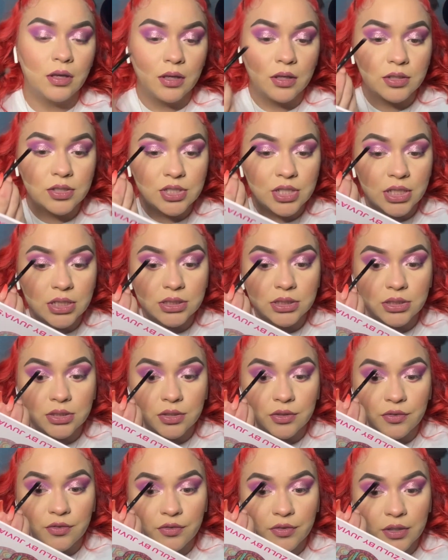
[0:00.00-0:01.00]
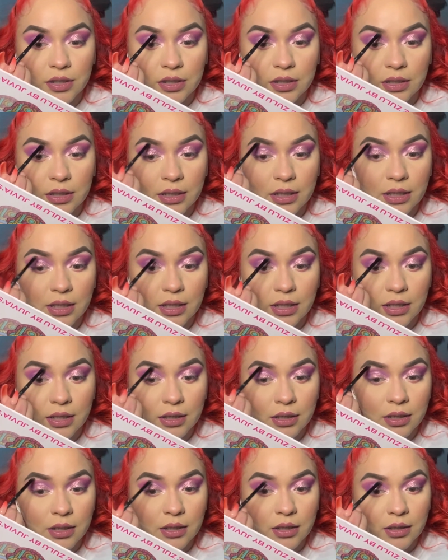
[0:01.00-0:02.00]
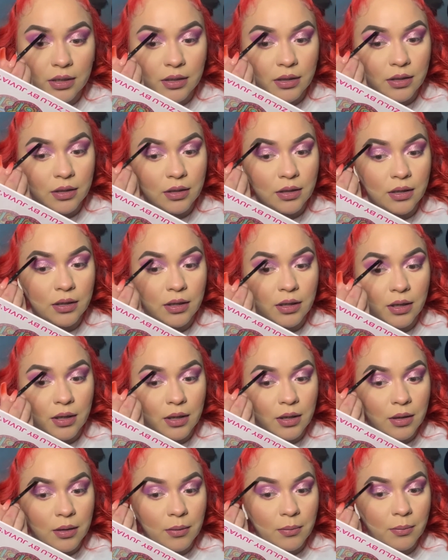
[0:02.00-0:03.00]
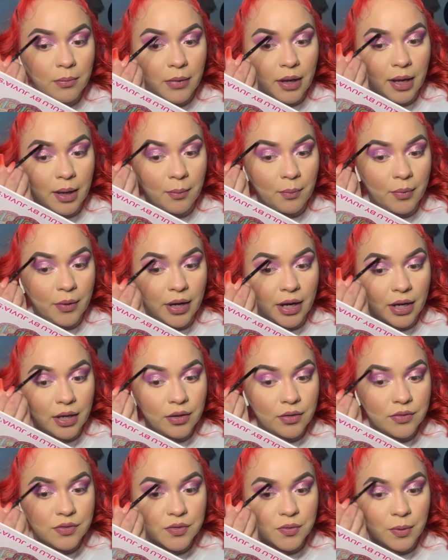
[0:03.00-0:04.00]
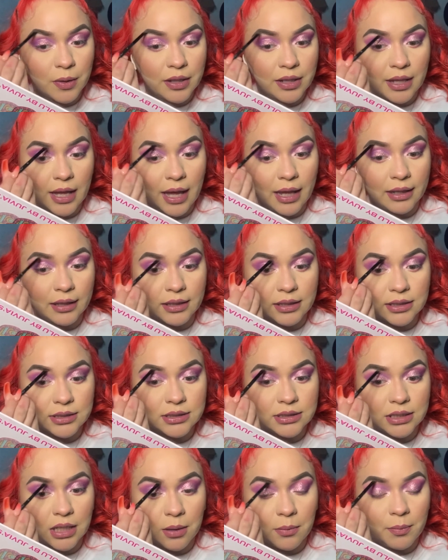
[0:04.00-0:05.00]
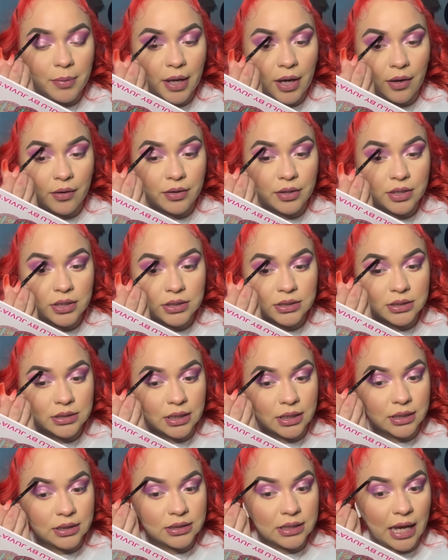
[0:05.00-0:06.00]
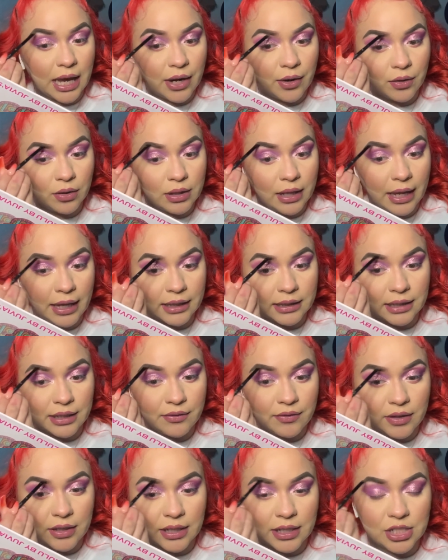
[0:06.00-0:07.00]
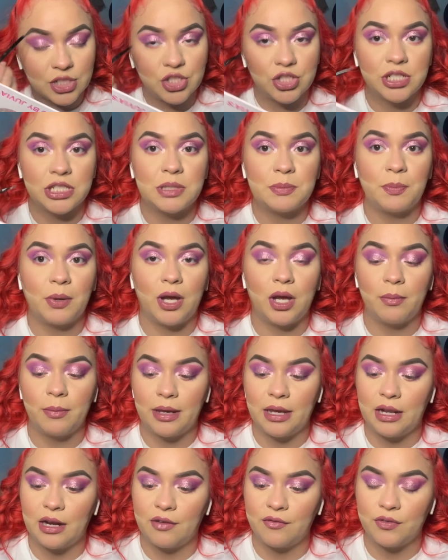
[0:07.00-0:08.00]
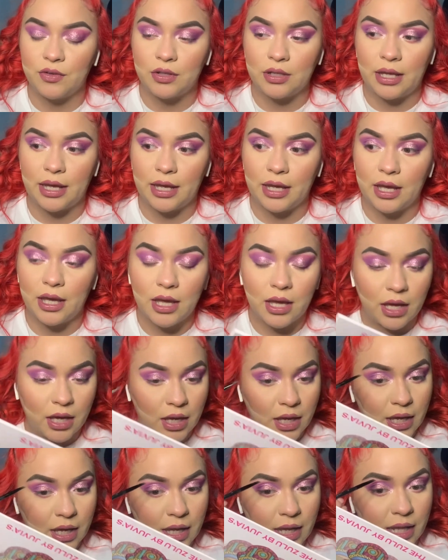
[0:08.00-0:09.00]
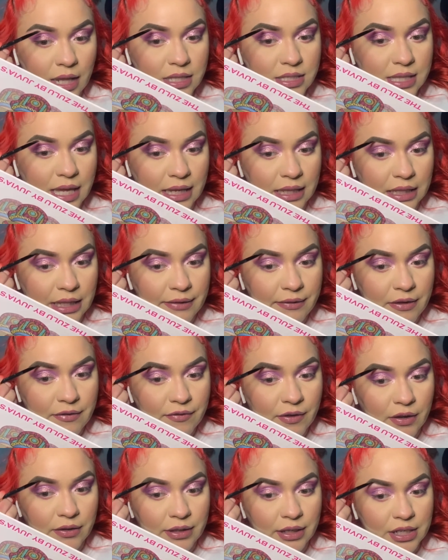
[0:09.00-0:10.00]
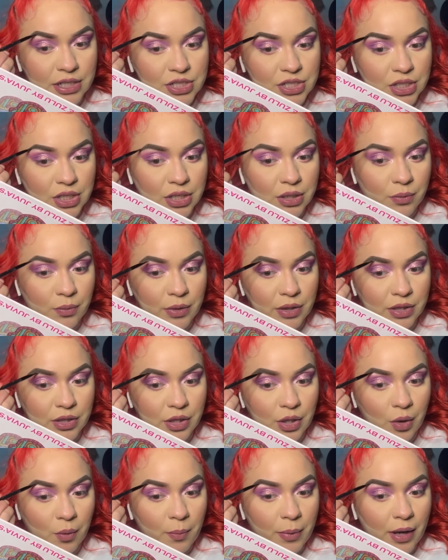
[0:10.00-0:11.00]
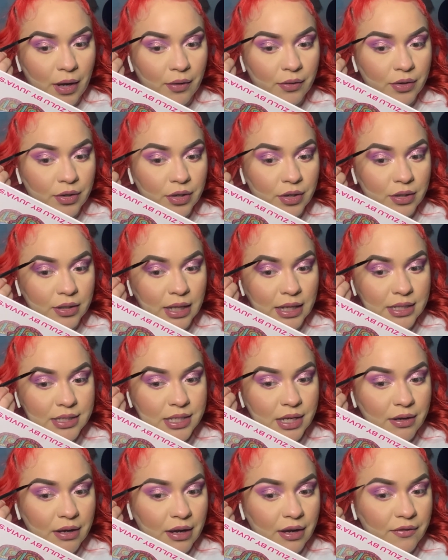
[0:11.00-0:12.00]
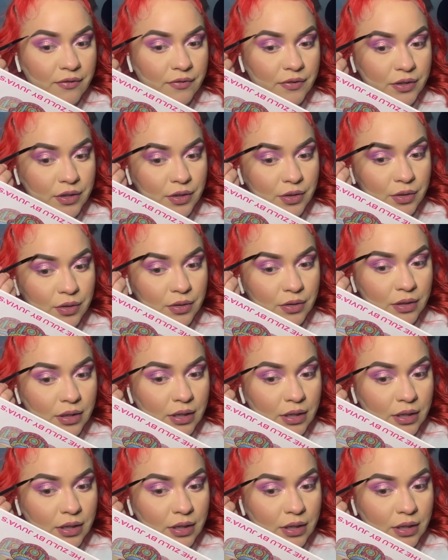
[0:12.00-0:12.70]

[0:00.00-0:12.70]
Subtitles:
just to fill in my brows with at least some powder, since I don't like leaving it just pomade. I feel like it's like leaving foundation with no powder. That's how I feel